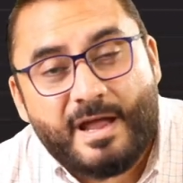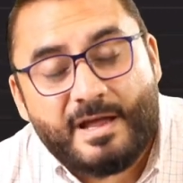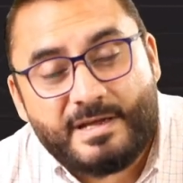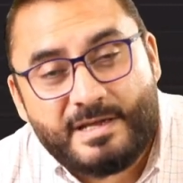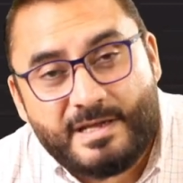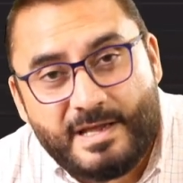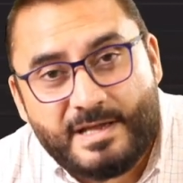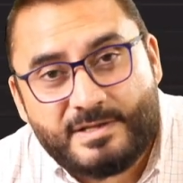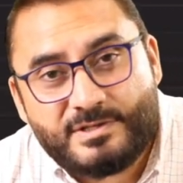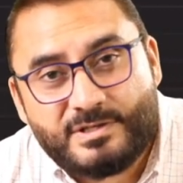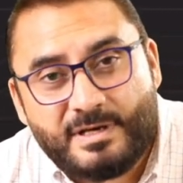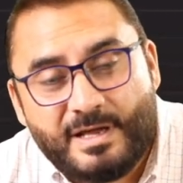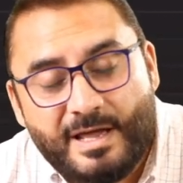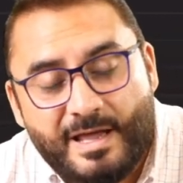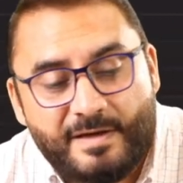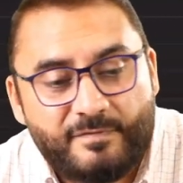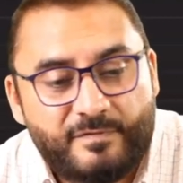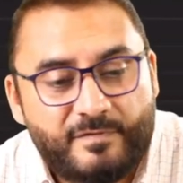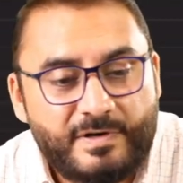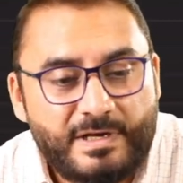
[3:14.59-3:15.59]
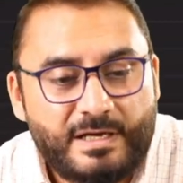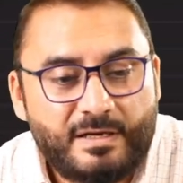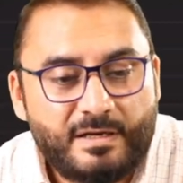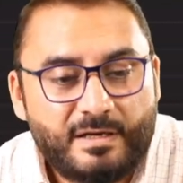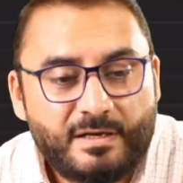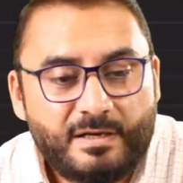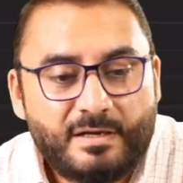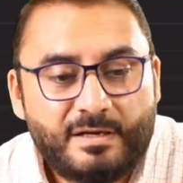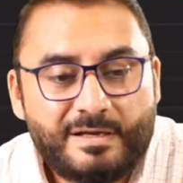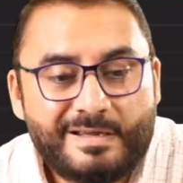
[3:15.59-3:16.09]
each and every
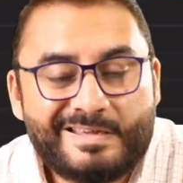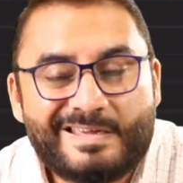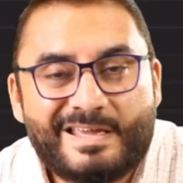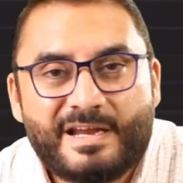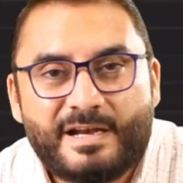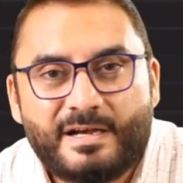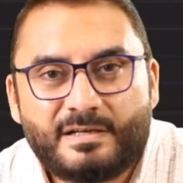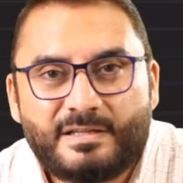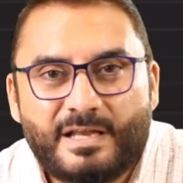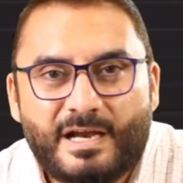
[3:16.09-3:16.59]
gate.